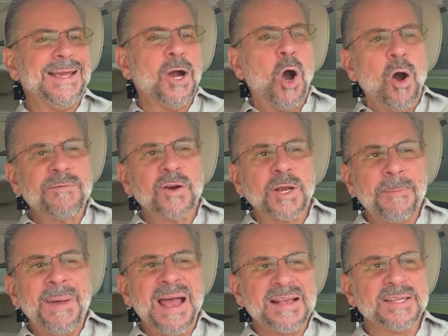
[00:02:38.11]

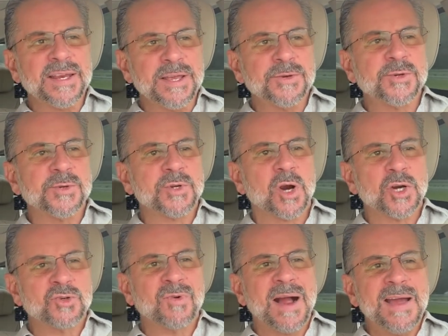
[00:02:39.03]
overcapacity issues are
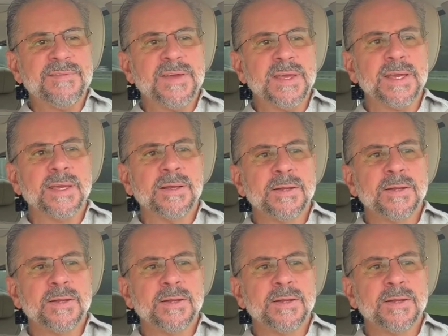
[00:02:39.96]
driving